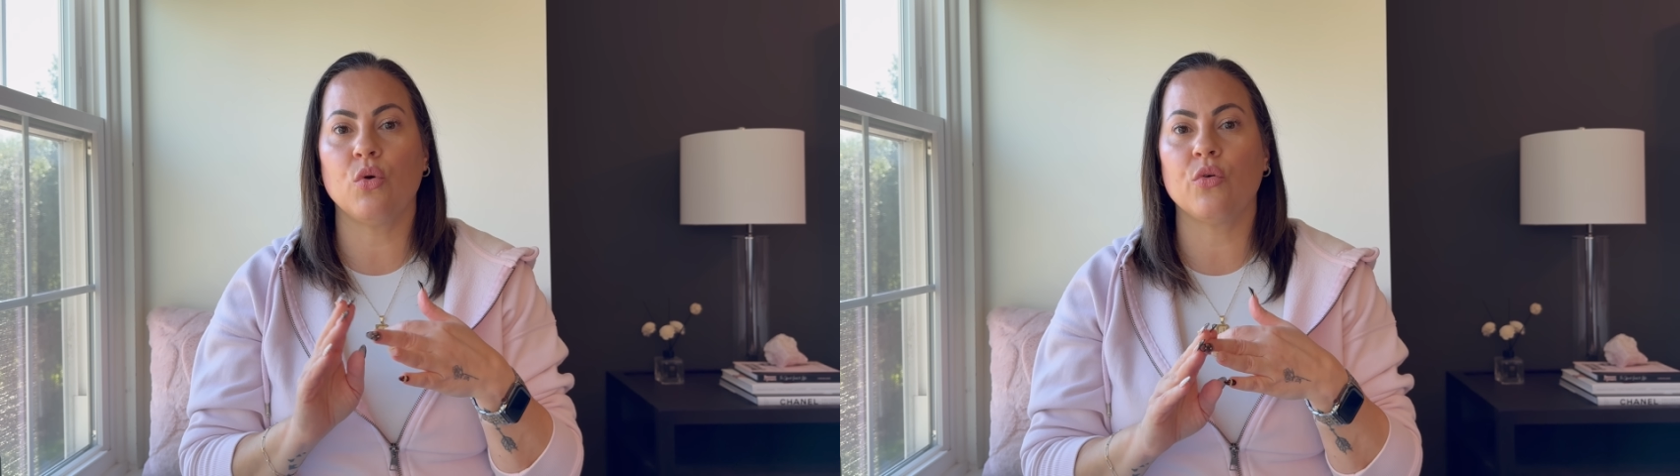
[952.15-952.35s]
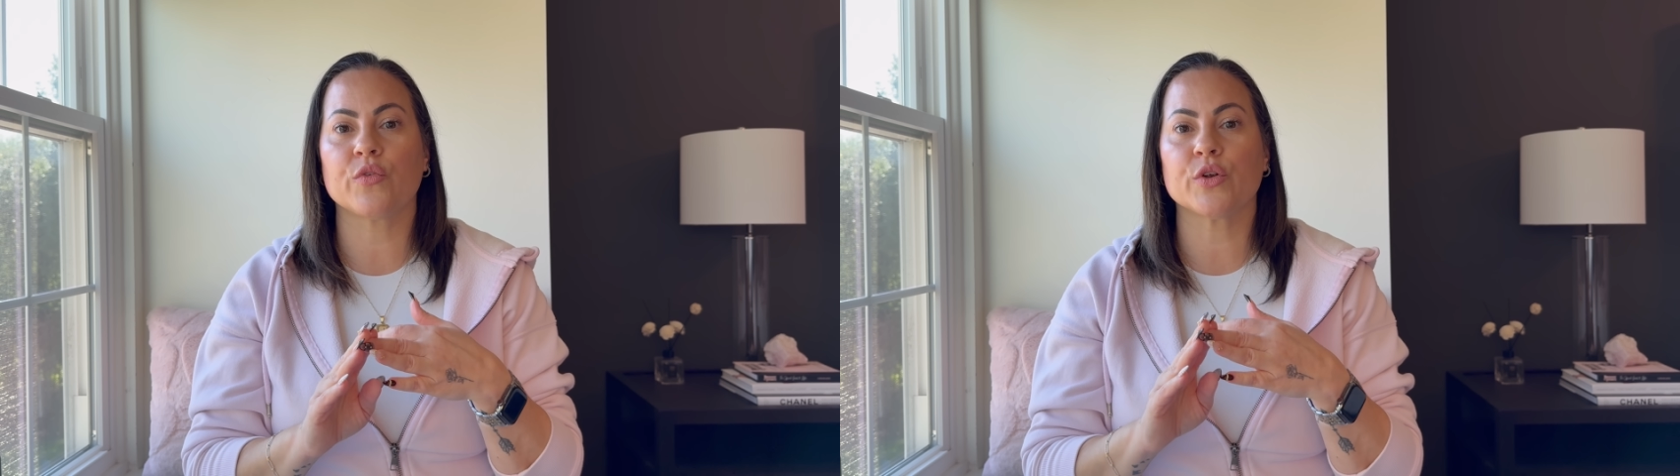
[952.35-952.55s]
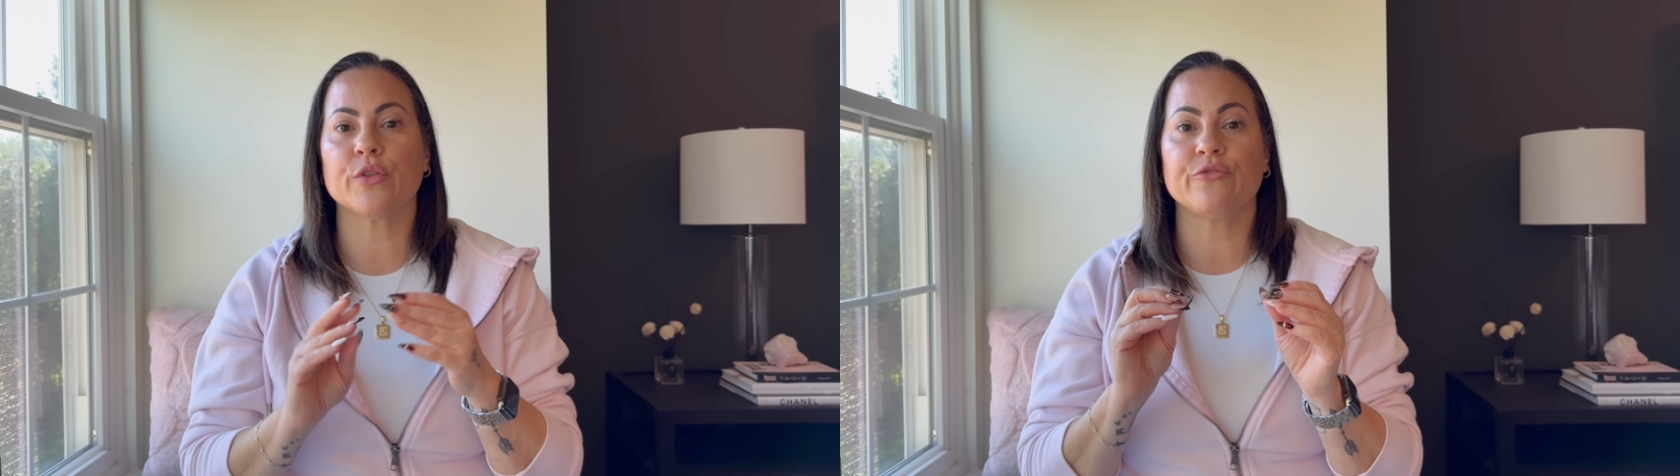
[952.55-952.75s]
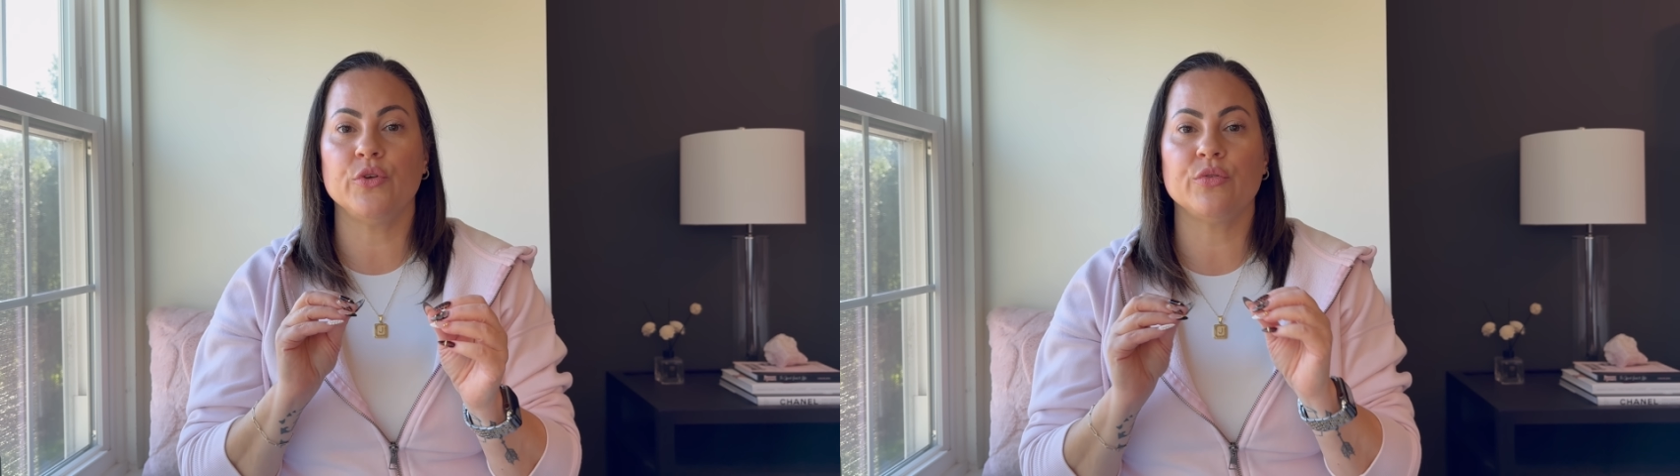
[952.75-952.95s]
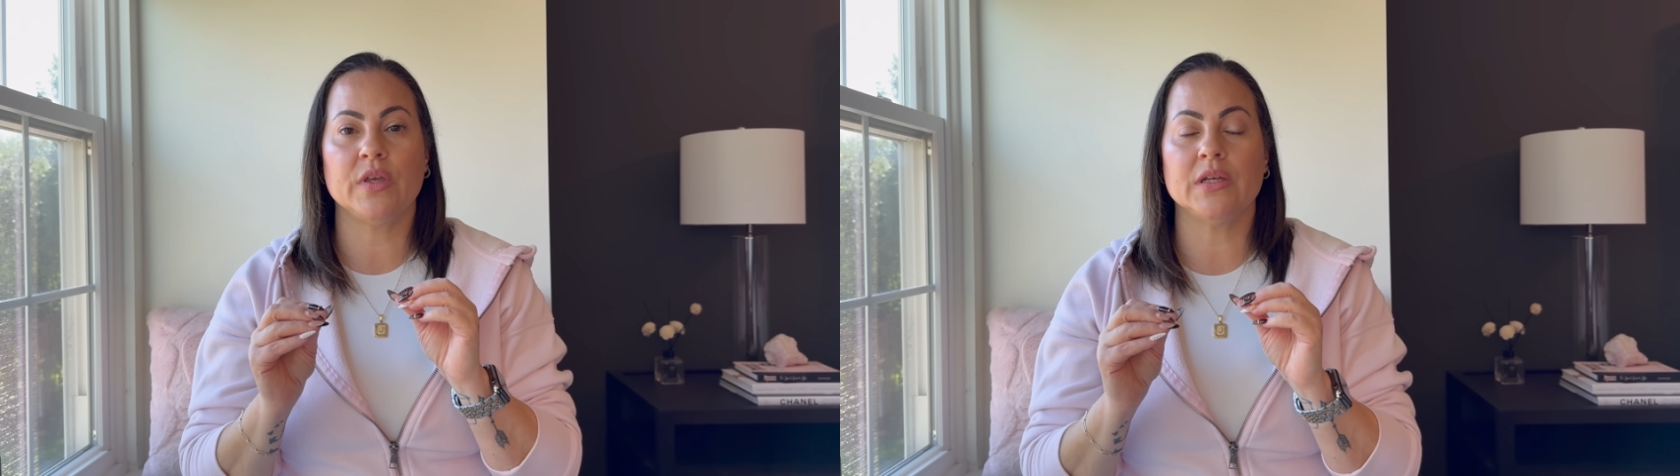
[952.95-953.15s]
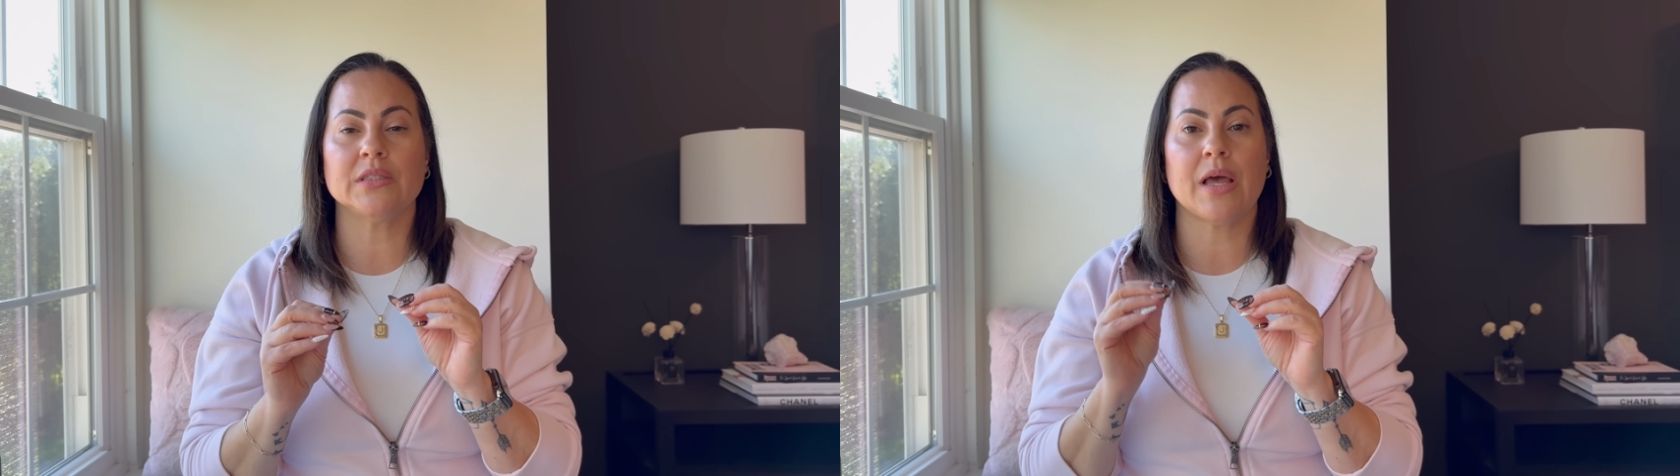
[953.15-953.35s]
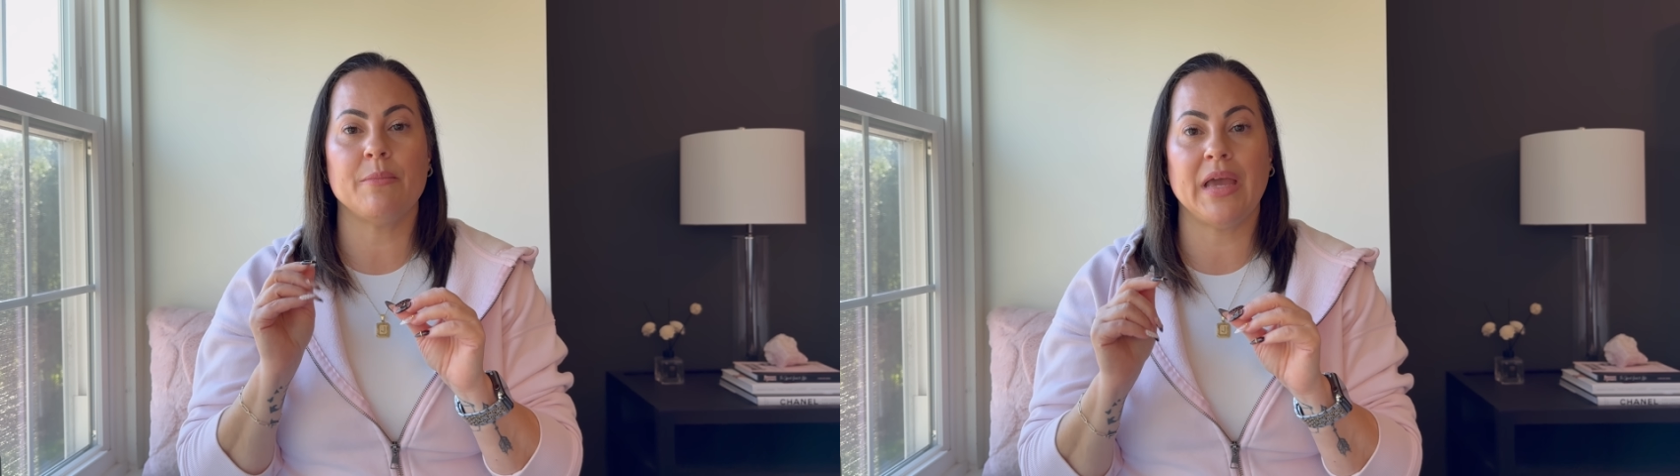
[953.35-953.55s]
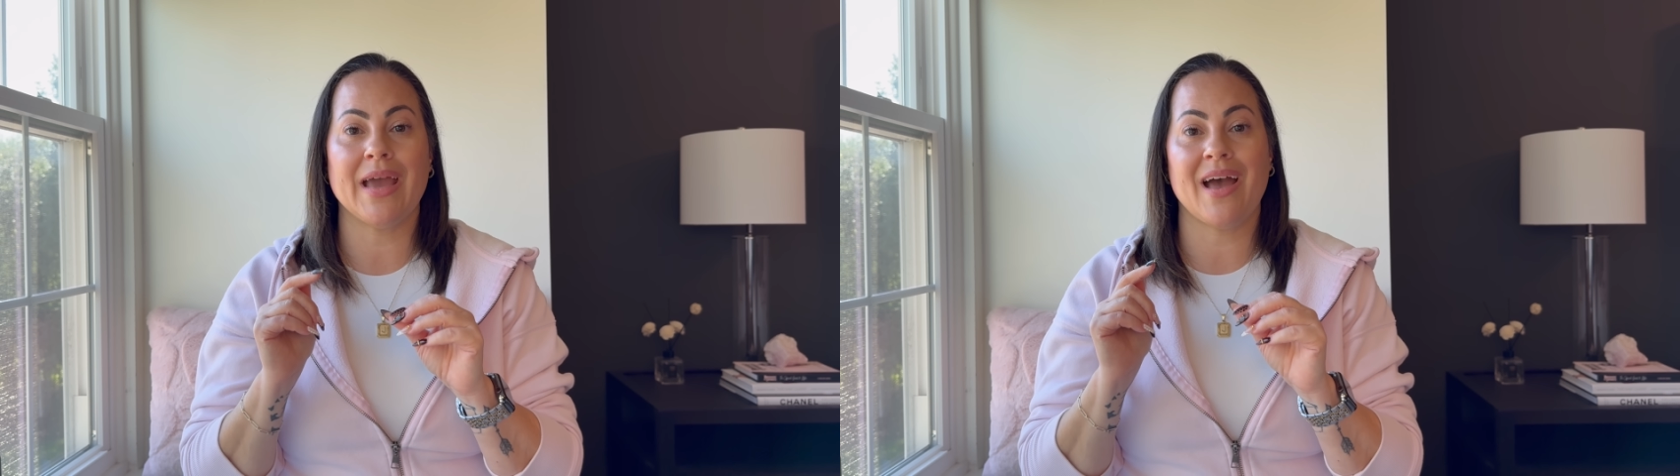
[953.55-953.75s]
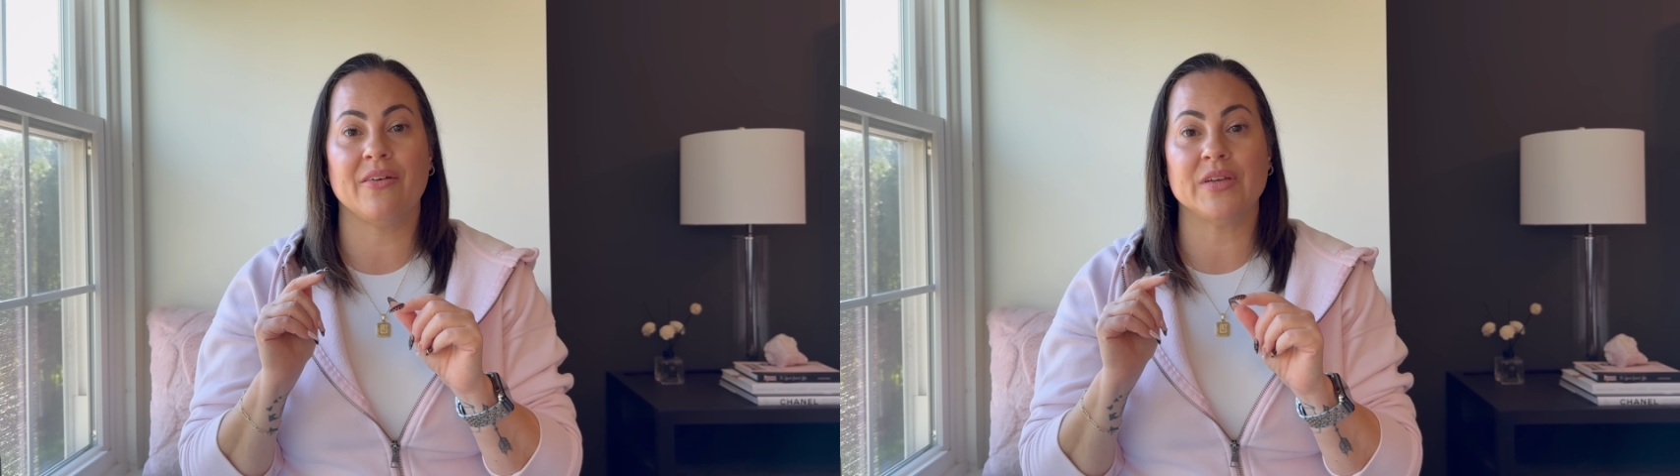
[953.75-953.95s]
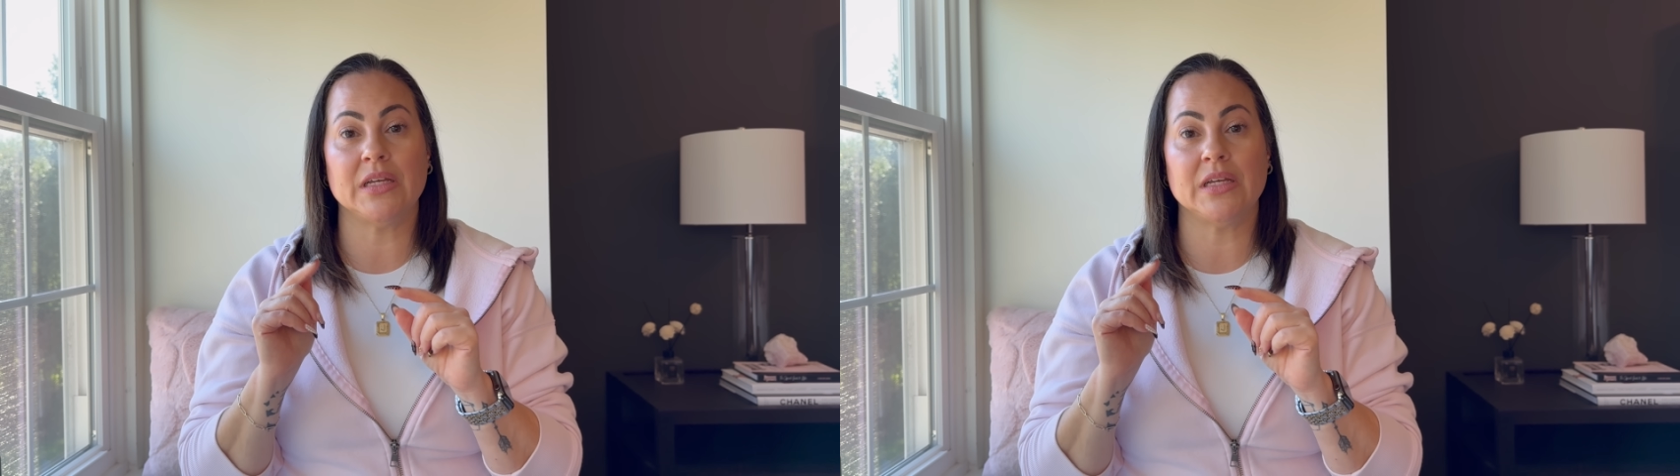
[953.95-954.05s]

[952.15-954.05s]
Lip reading: over the few things that may have